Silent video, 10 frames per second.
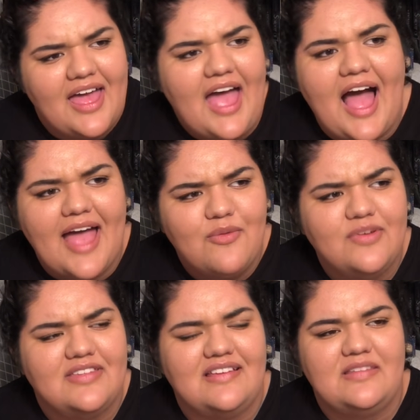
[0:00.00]
I
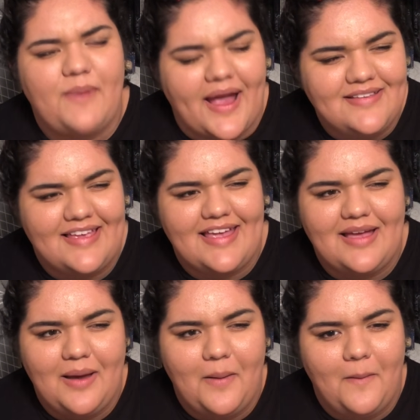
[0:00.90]
was
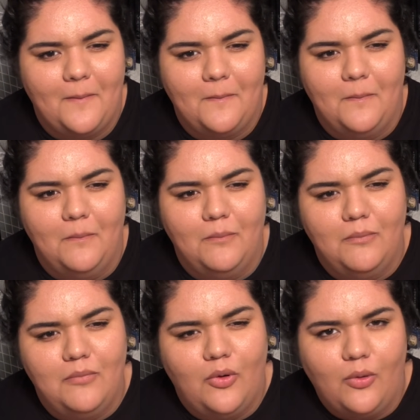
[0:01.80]
expecting
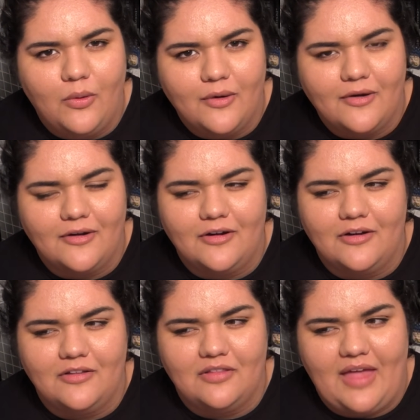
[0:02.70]

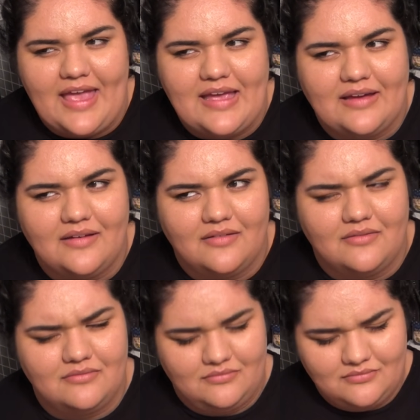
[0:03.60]
more like
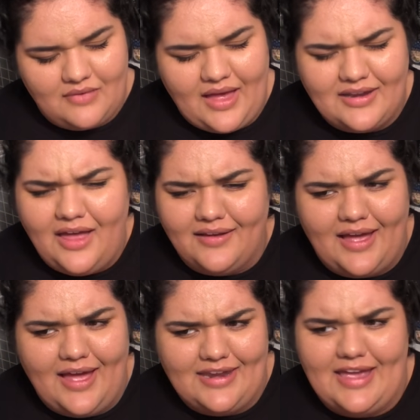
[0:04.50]
not
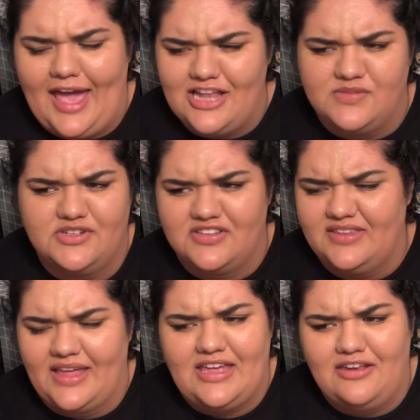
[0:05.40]
cutting edge, but just
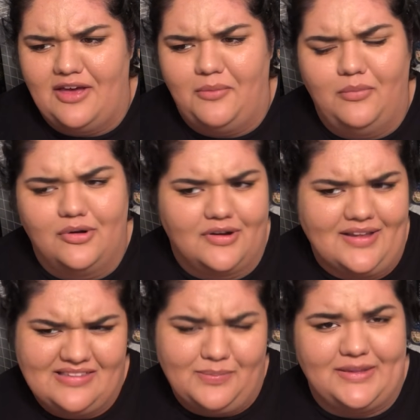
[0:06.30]
like, you know, more
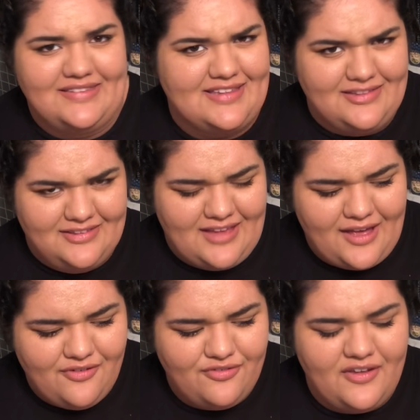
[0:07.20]
explicit
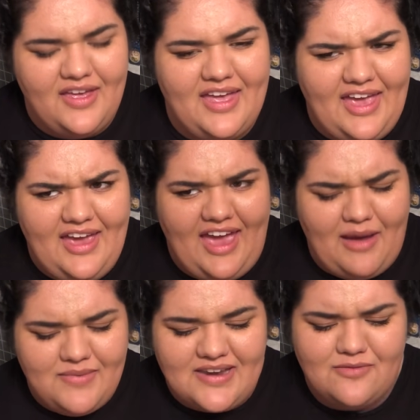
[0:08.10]
stuff.
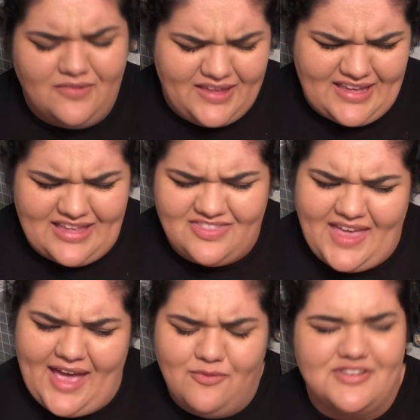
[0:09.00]
And we didn't really get
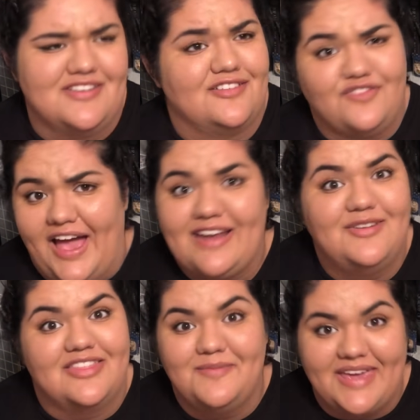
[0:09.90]
that, which is fine
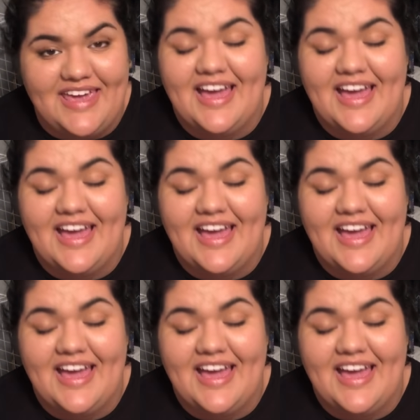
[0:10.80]
with me.